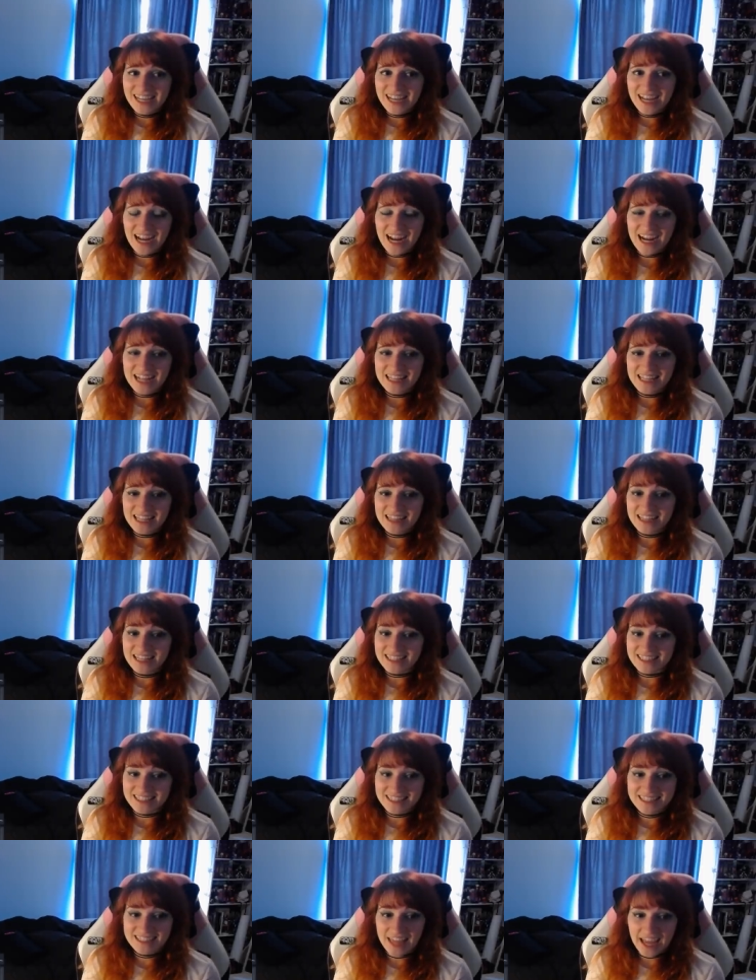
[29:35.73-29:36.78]
And then the
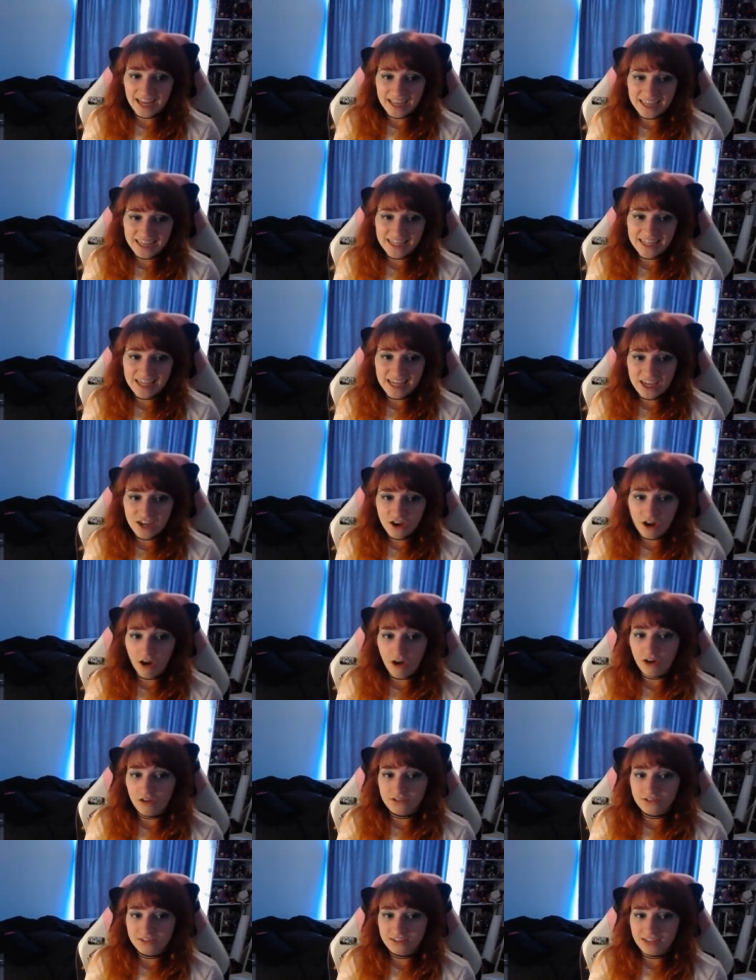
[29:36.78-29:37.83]
second he
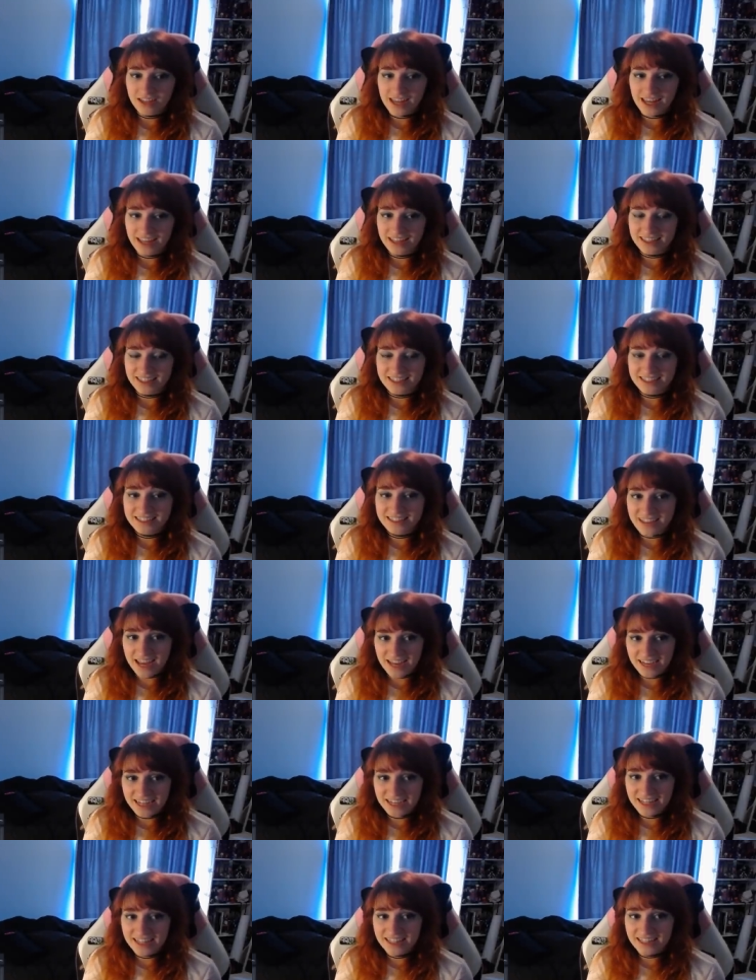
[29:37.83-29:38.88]
called like the
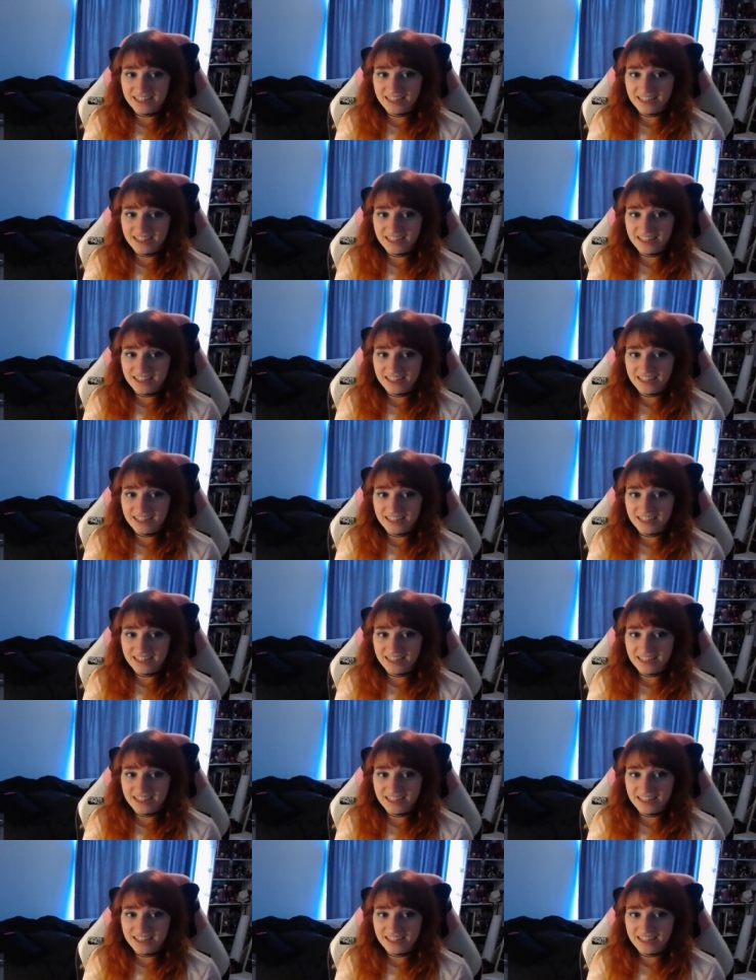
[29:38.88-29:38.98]
second